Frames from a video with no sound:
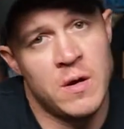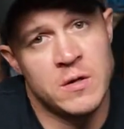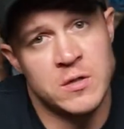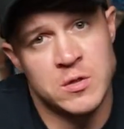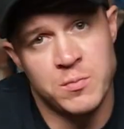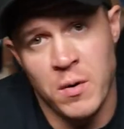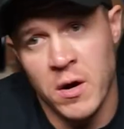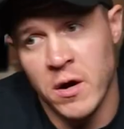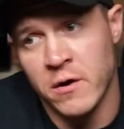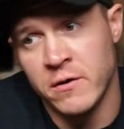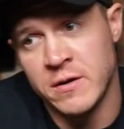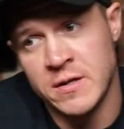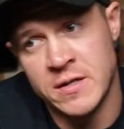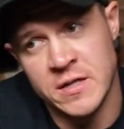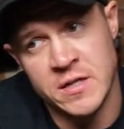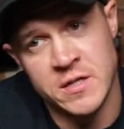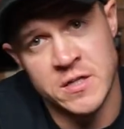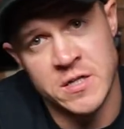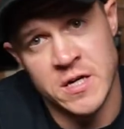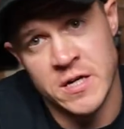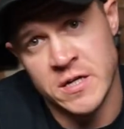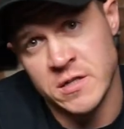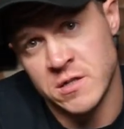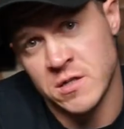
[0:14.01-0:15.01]
aspiring
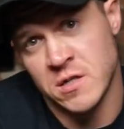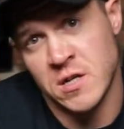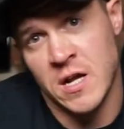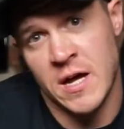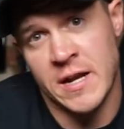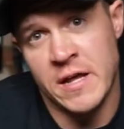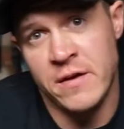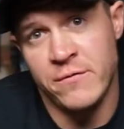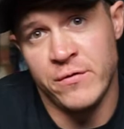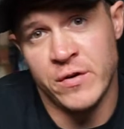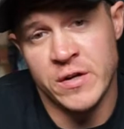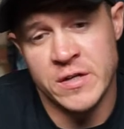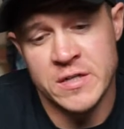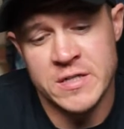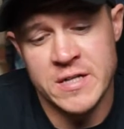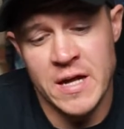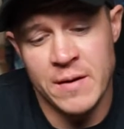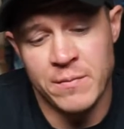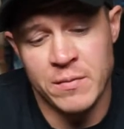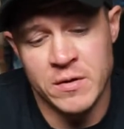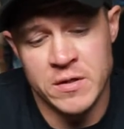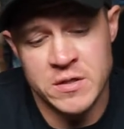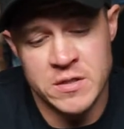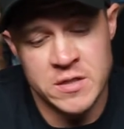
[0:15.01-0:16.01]
DJs and even
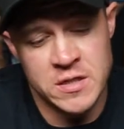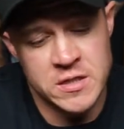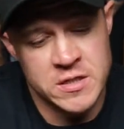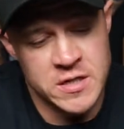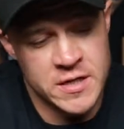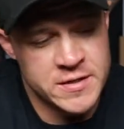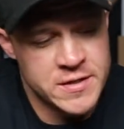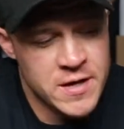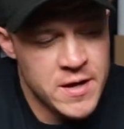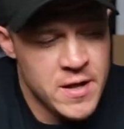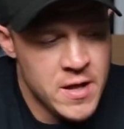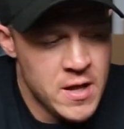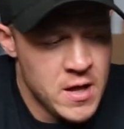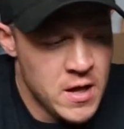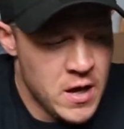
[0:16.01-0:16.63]
established DJs.